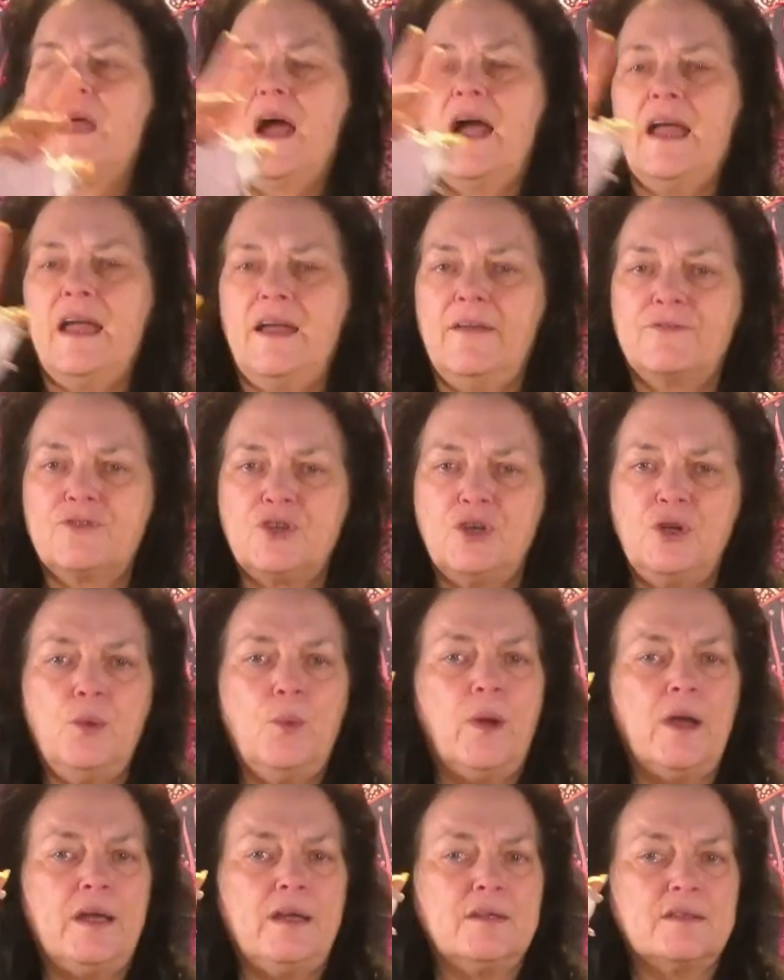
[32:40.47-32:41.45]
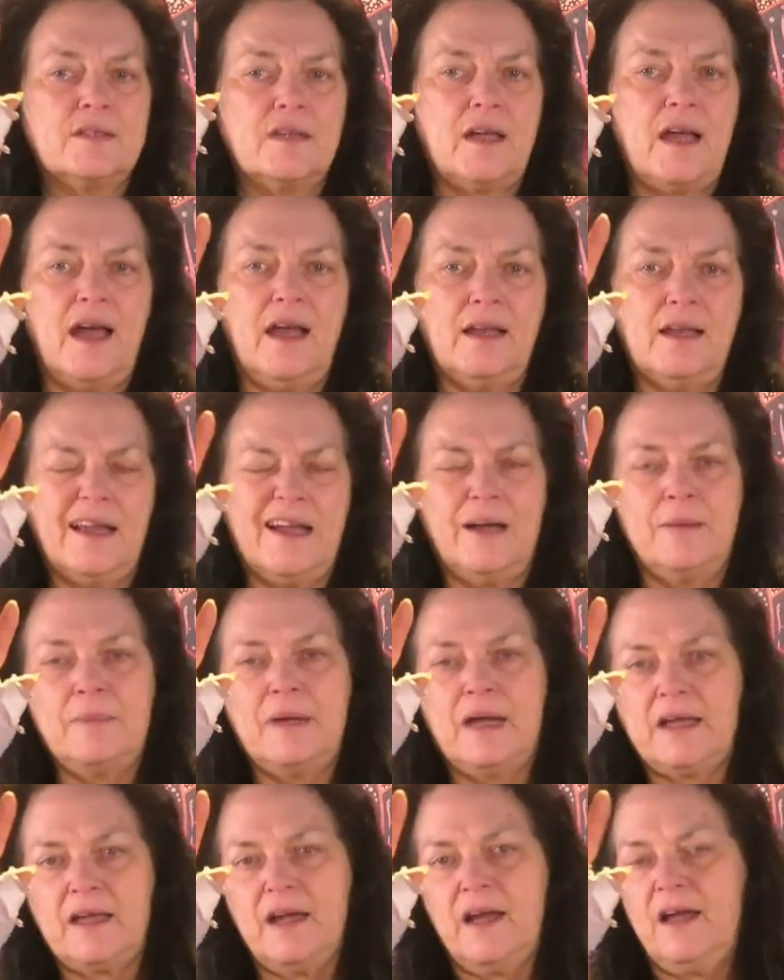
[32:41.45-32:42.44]
I have two ways that I allow
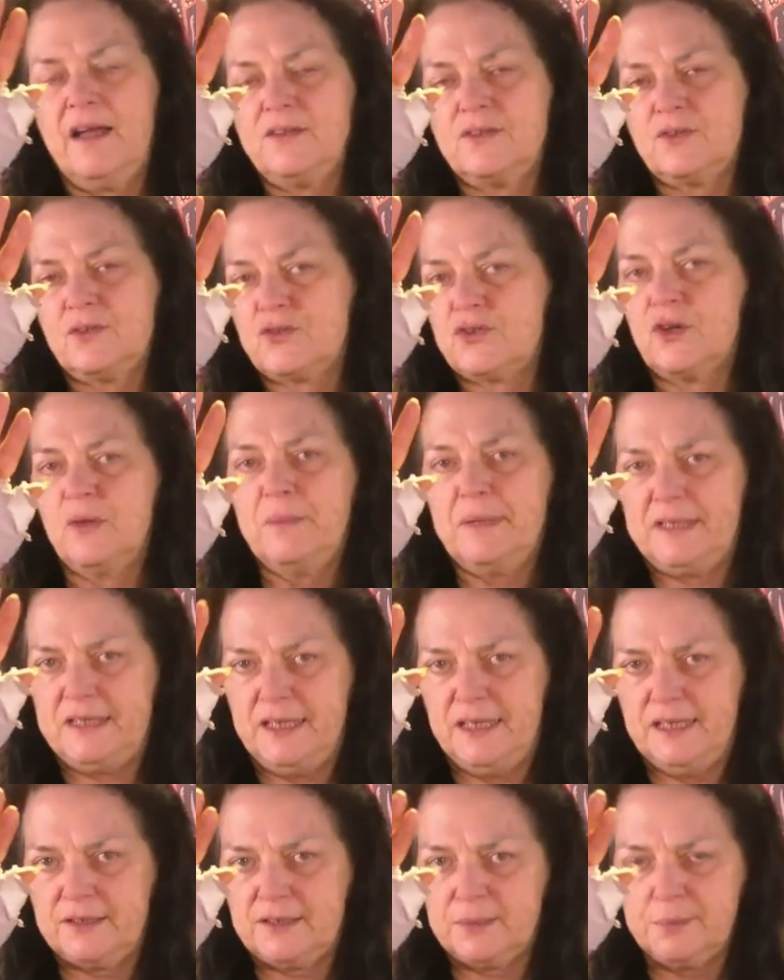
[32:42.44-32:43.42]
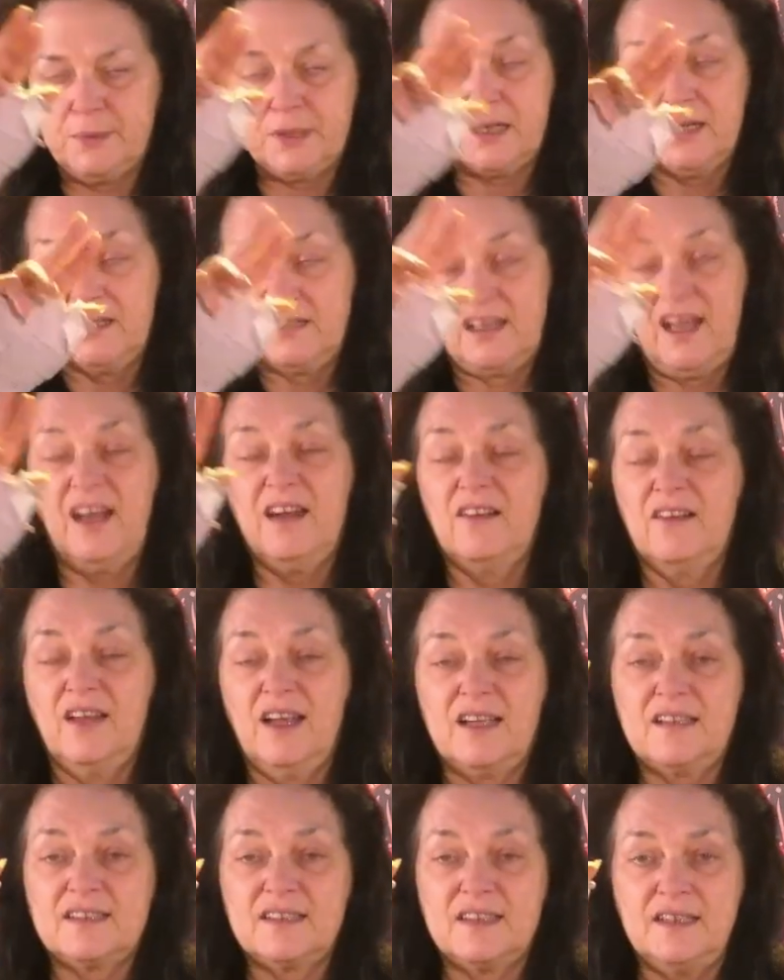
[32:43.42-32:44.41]
my guides to show me death because I don't
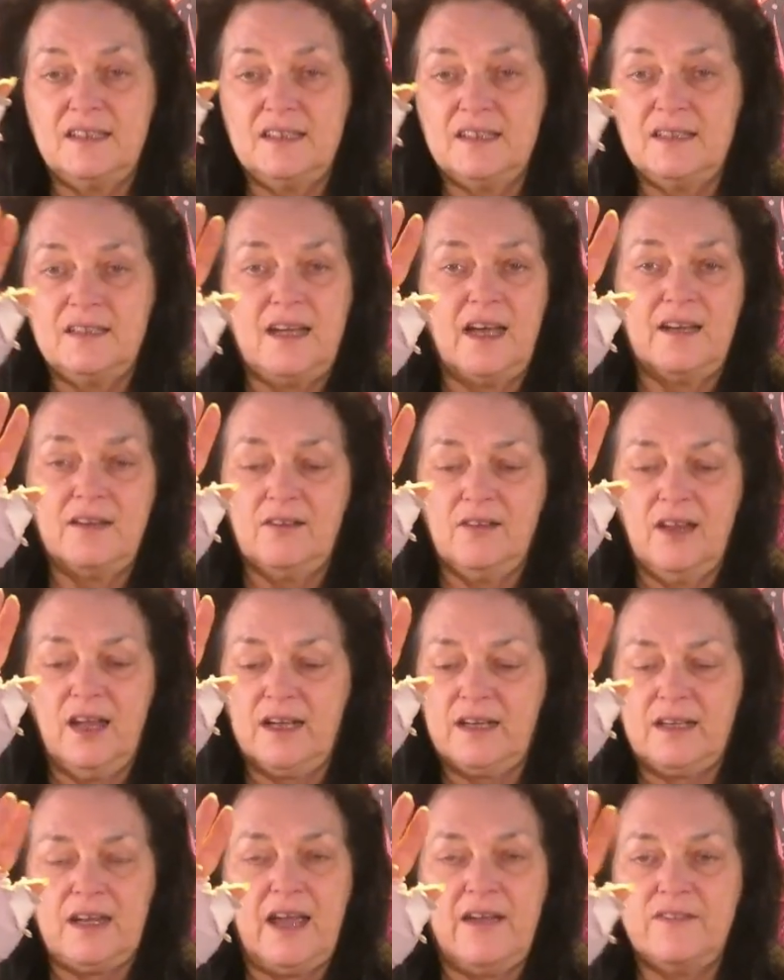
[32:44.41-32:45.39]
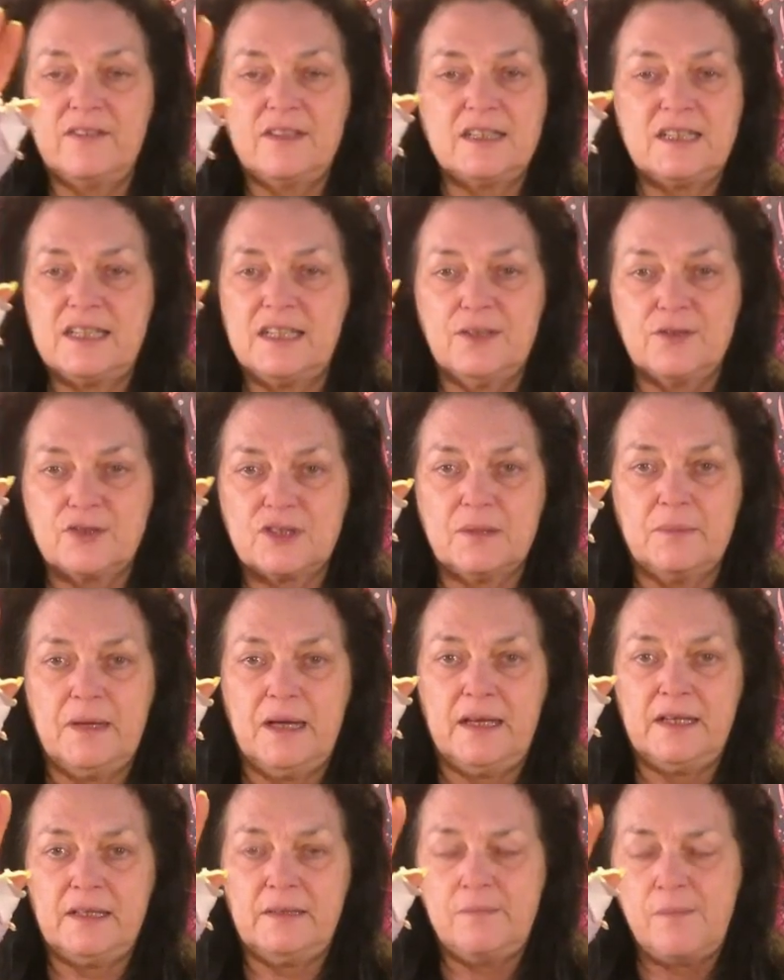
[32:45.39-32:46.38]
like seeing it. I don't like having to tell
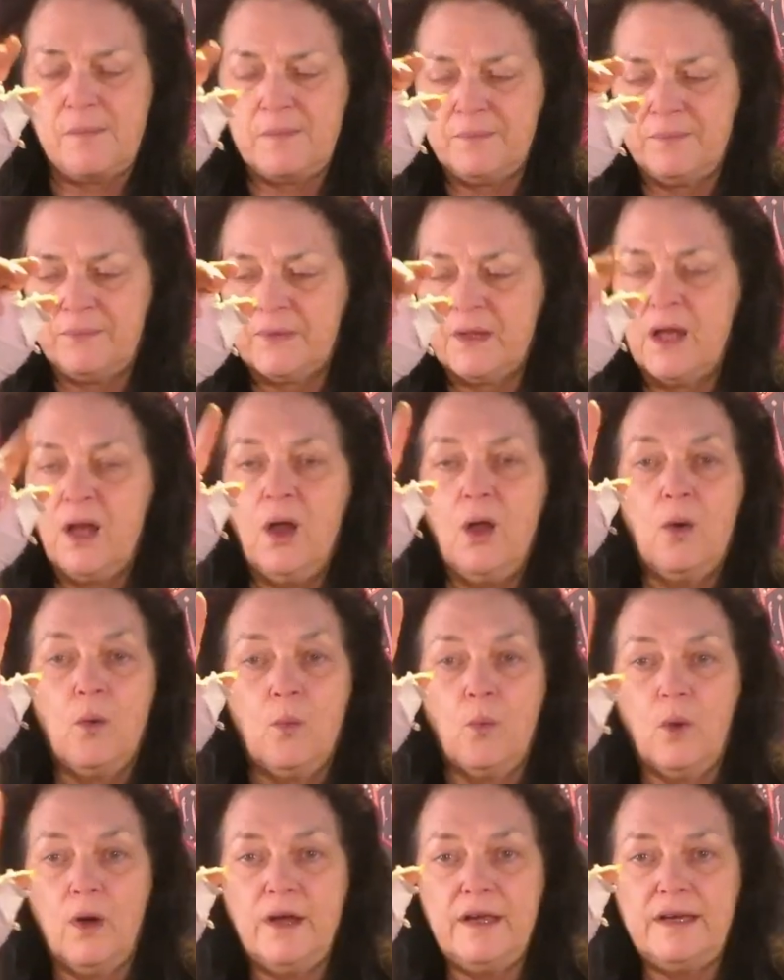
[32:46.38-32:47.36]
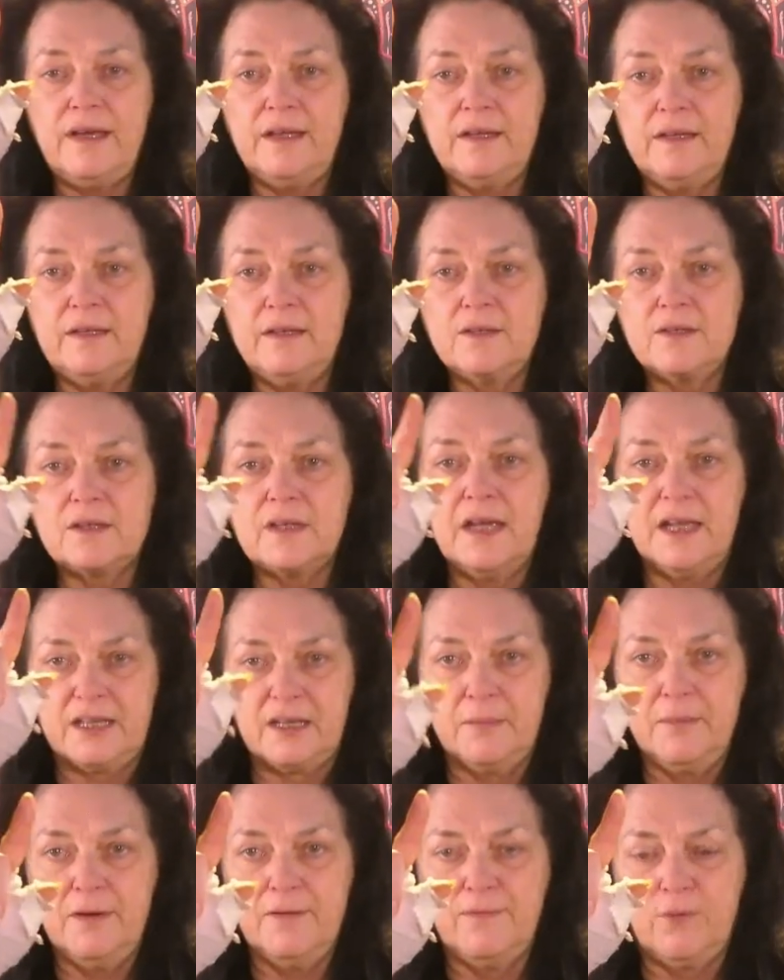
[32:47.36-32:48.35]
somebody. One is it
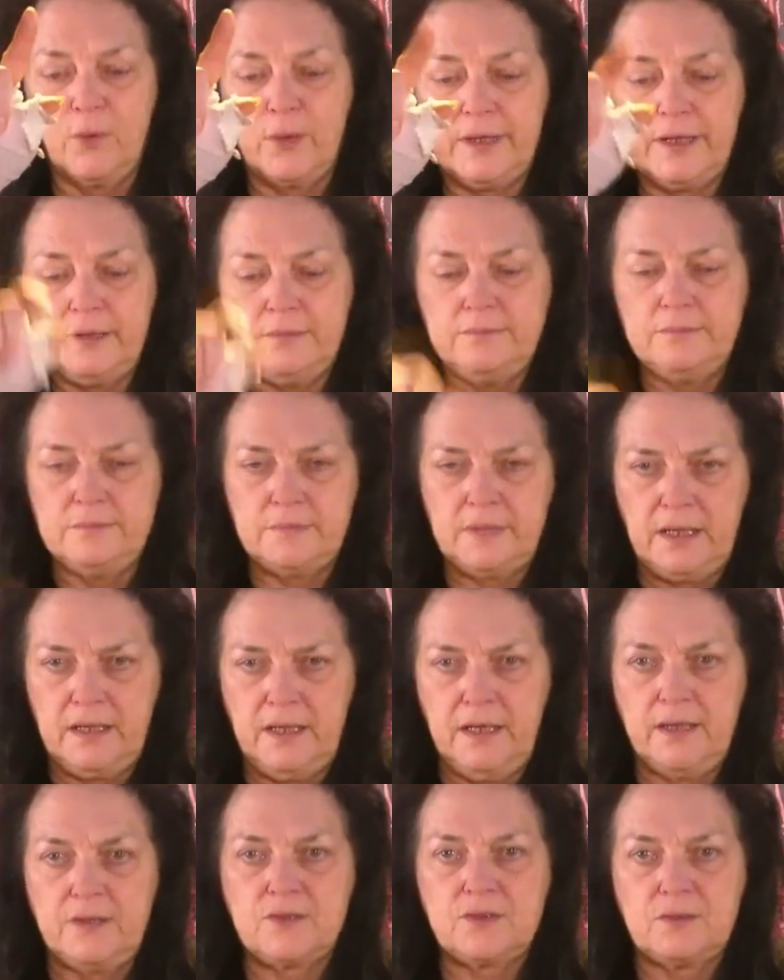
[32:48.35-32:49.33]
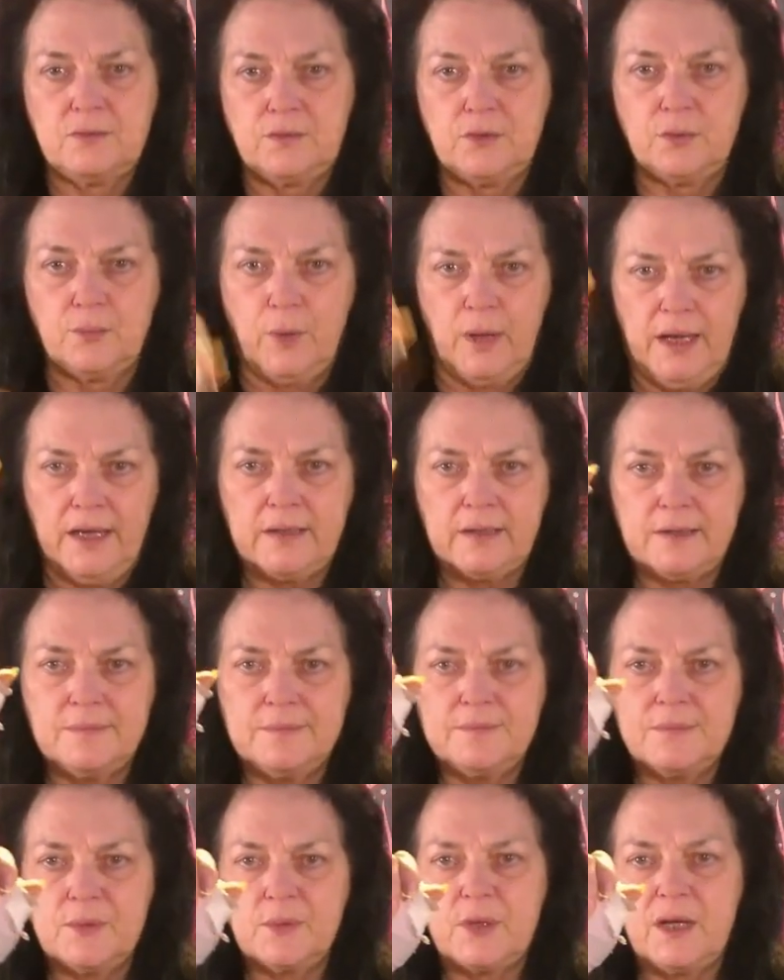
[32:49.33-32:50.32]
can be avoided, hence the wreck,
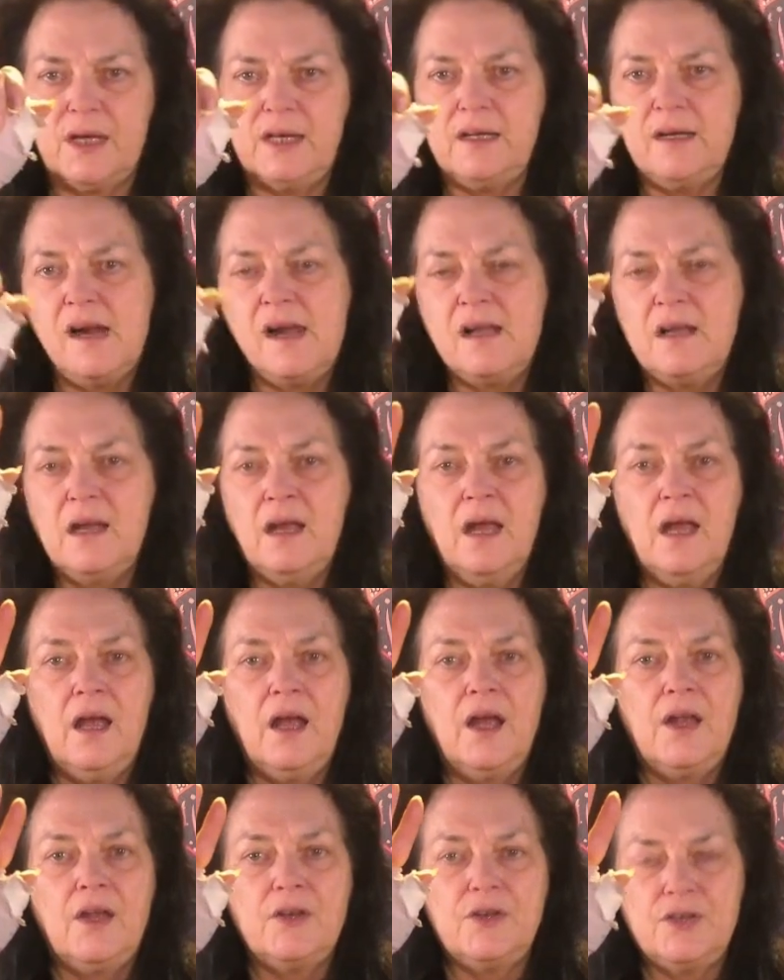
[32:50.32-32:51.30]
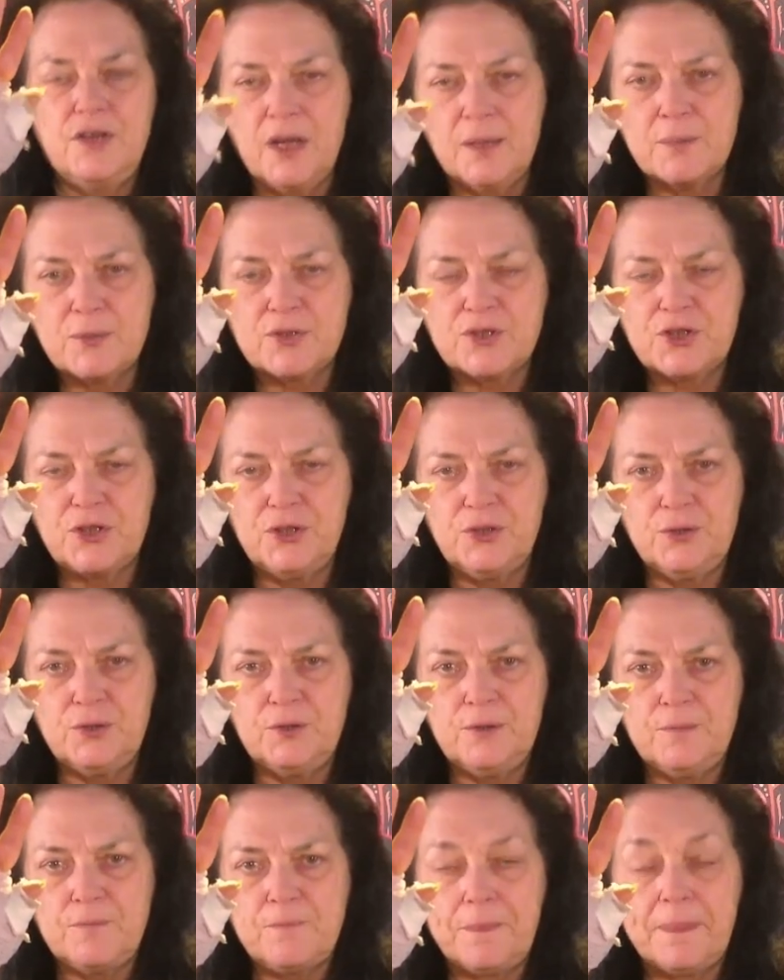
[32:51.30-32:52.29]
okay? Number
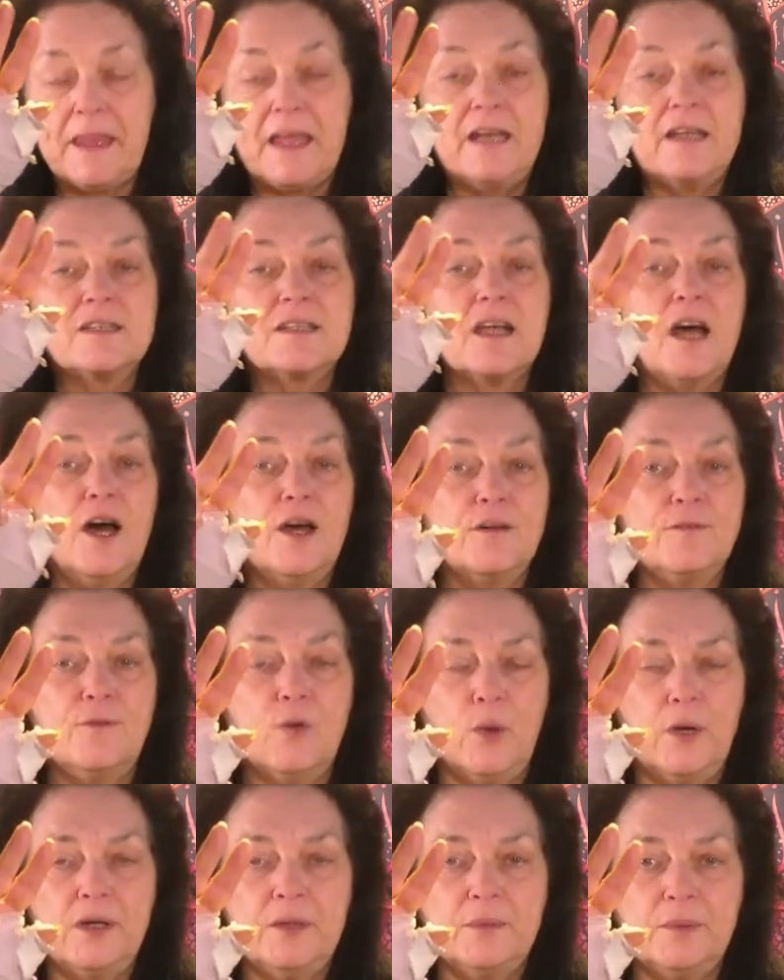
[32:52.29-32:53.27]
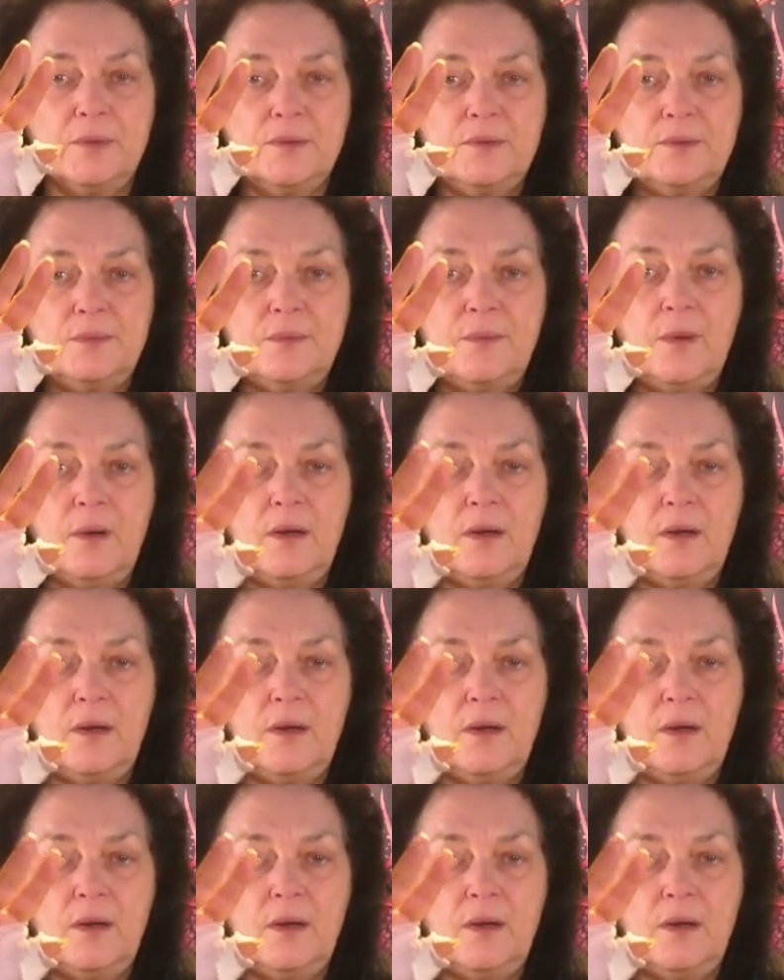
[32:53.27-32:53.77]
two, it is unavoidable.